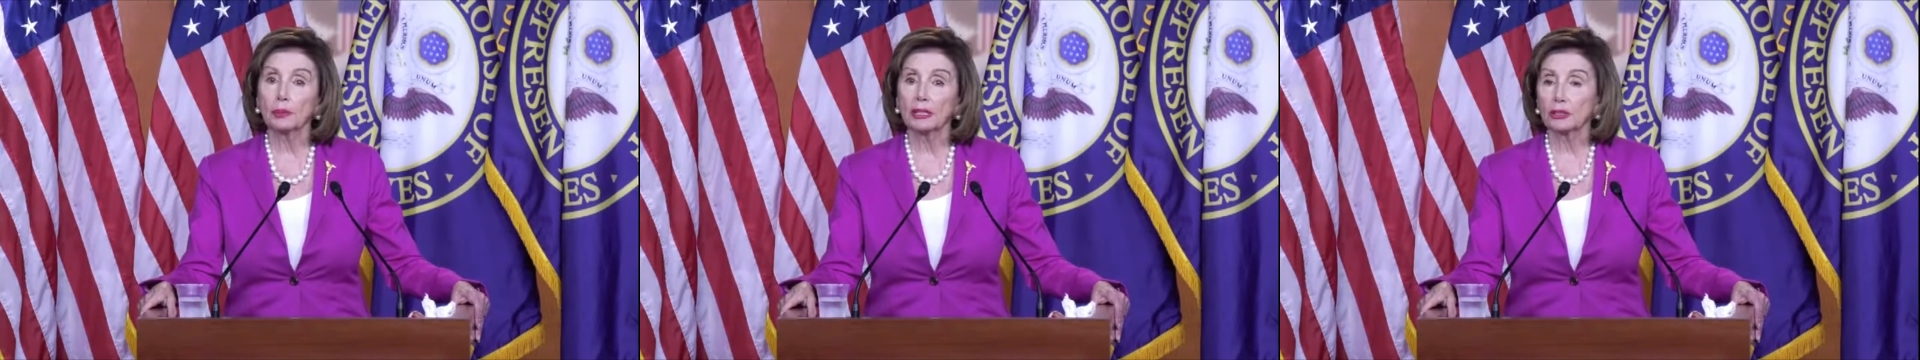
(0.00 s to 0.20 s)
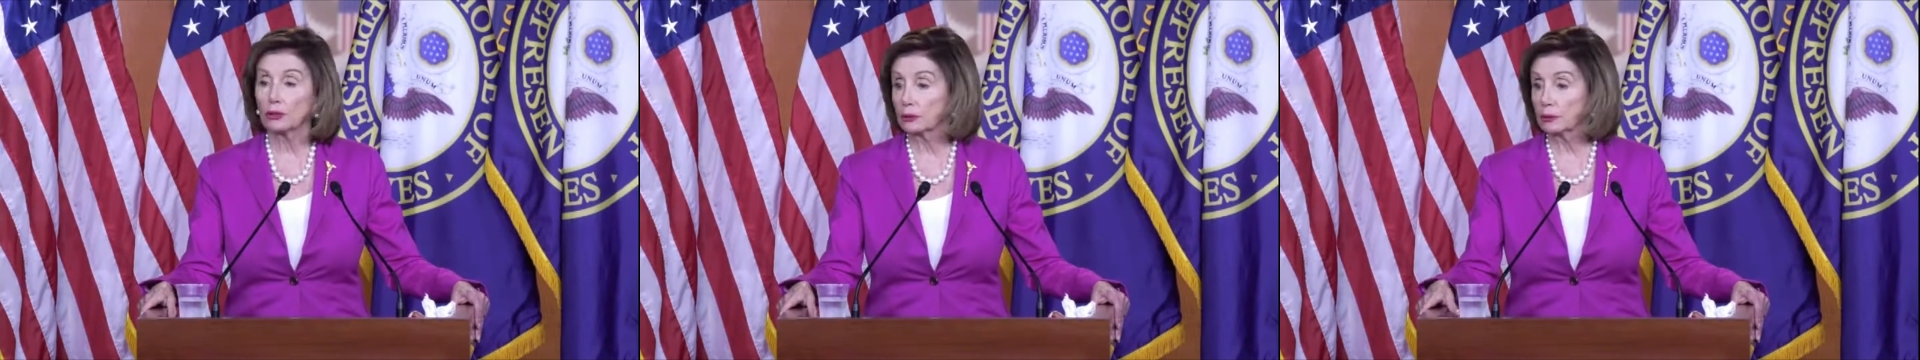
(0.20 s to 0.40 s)

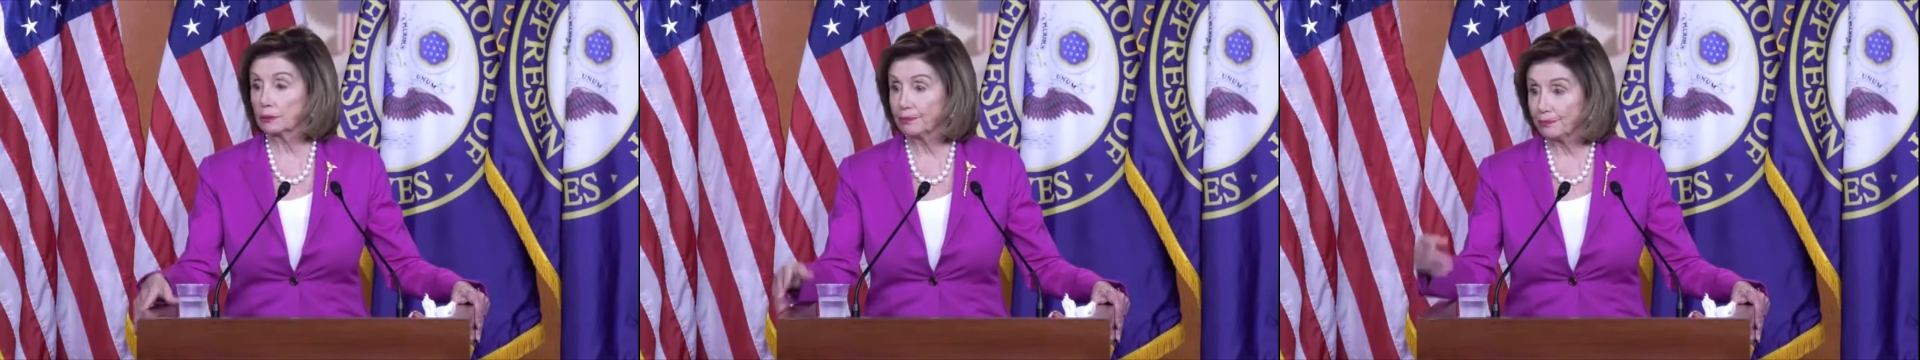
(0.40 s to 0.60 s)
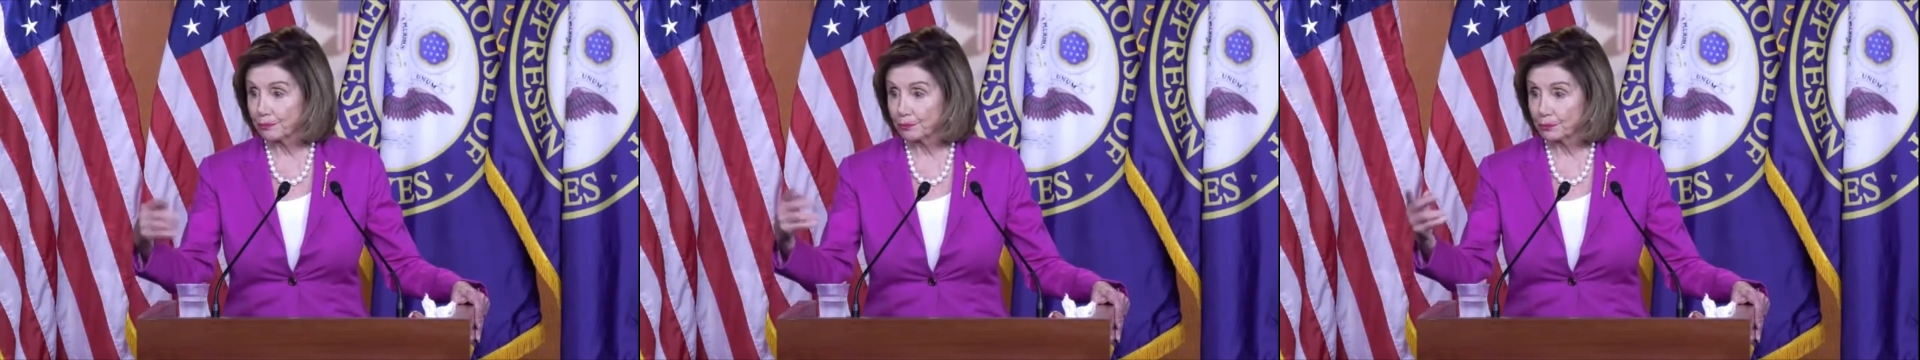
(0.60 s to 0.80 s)

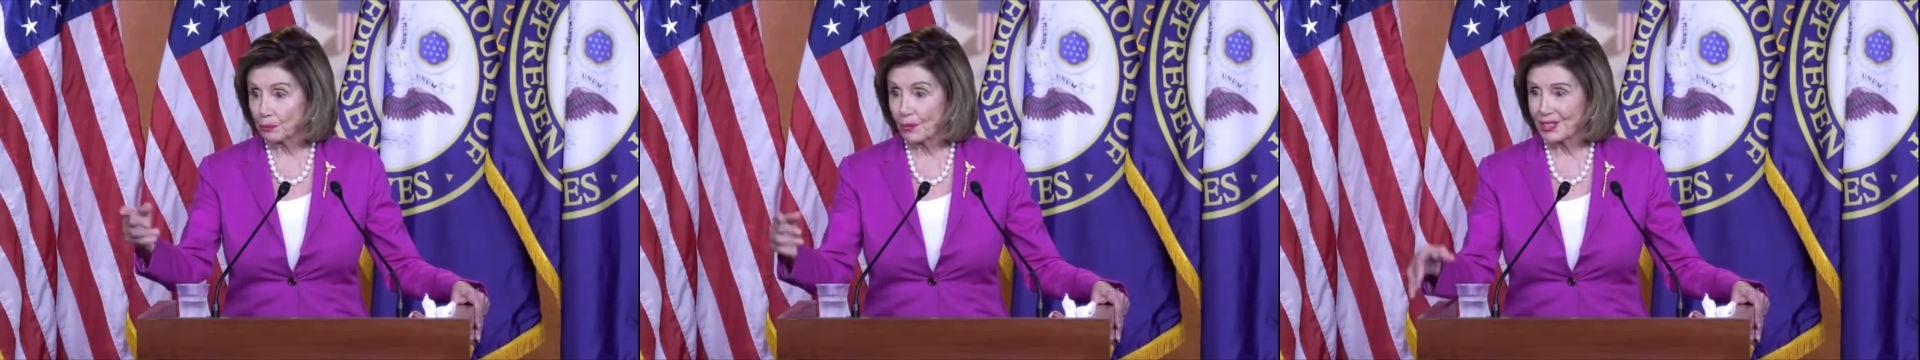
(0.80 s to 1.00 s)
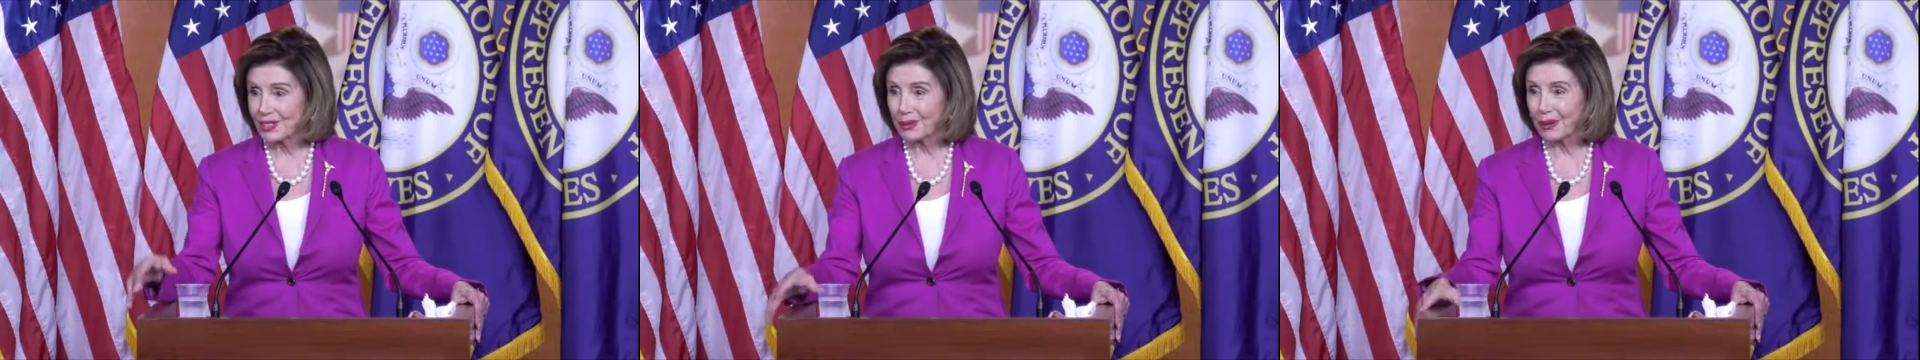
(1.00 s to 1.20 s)
special
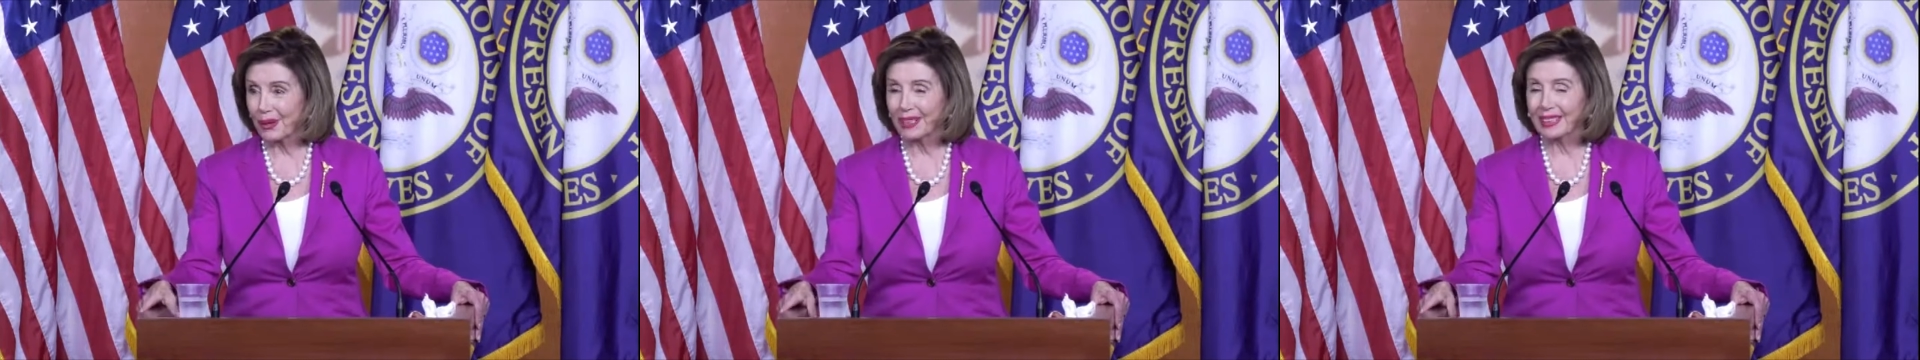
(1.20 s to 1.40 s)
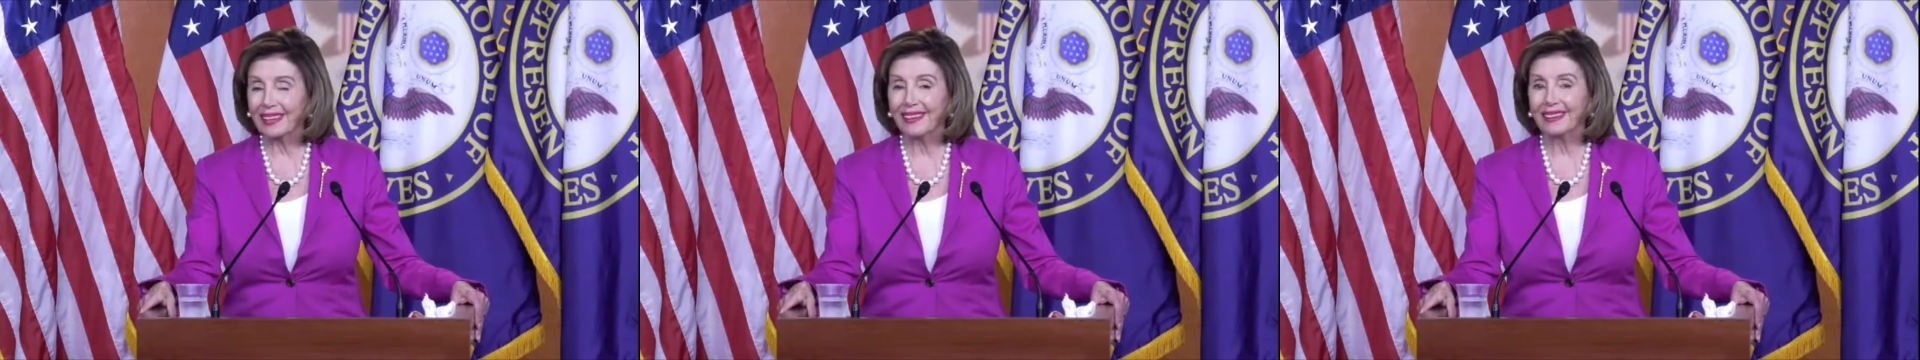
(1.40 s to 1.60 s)

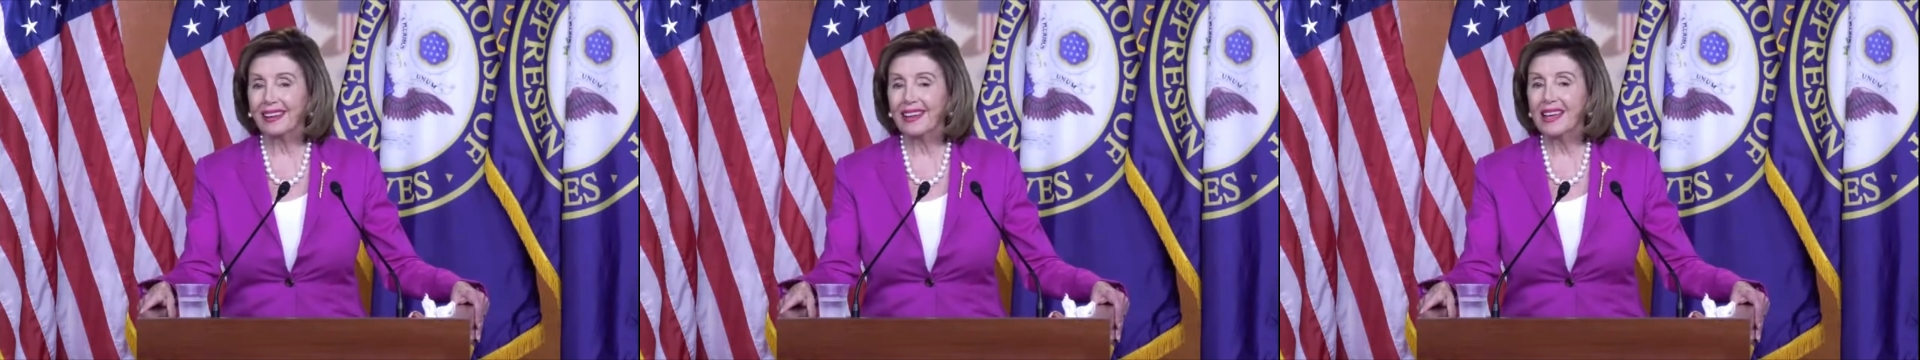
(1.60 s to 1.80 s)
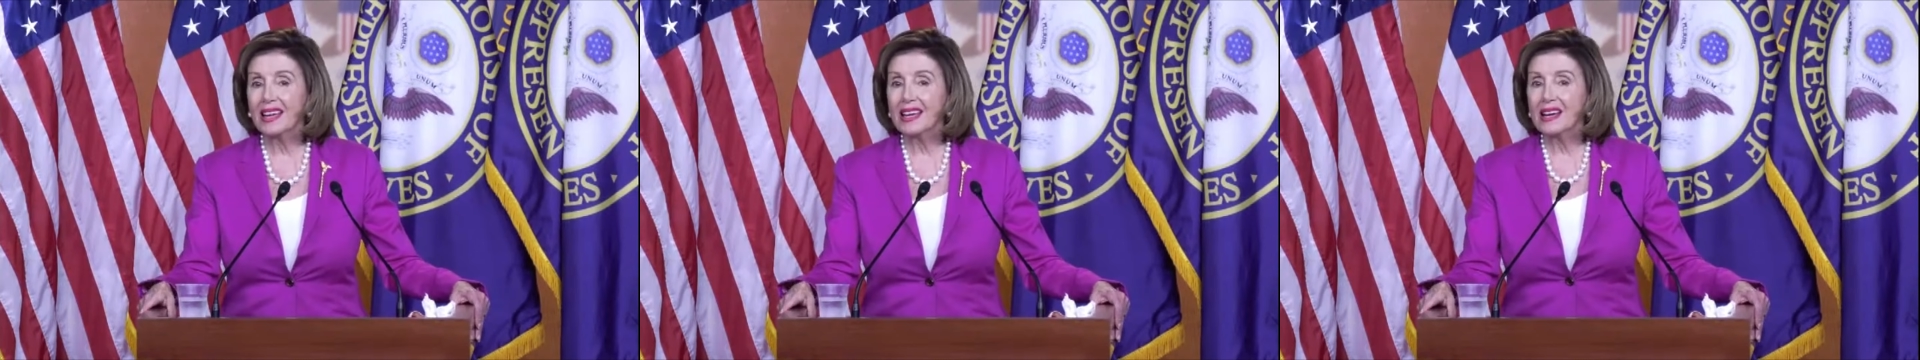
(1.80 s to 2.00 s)
swearing
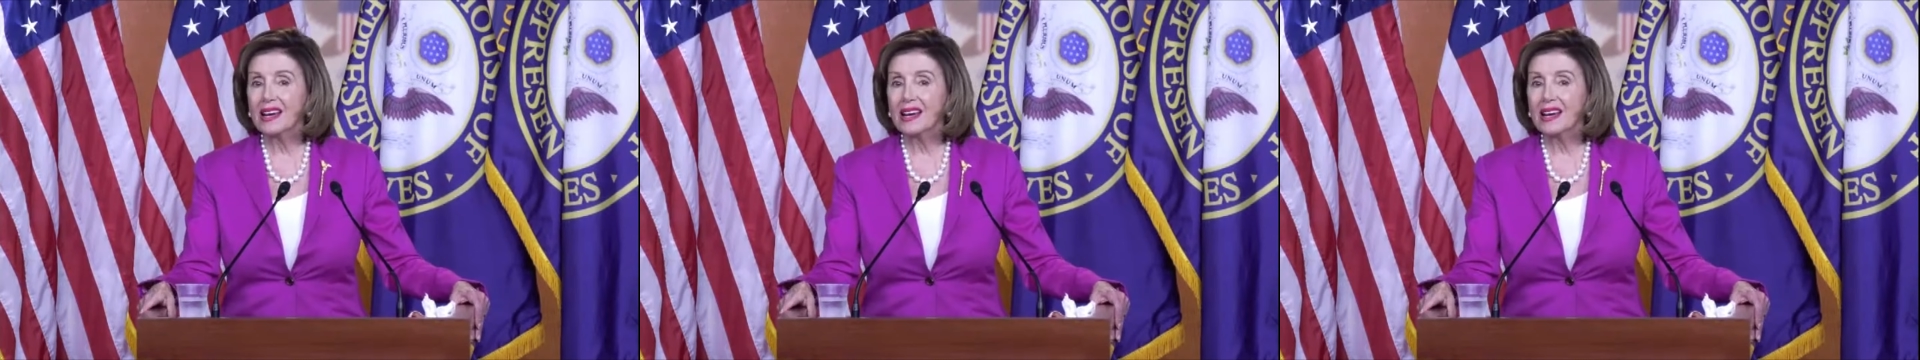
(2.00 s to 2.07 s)
in,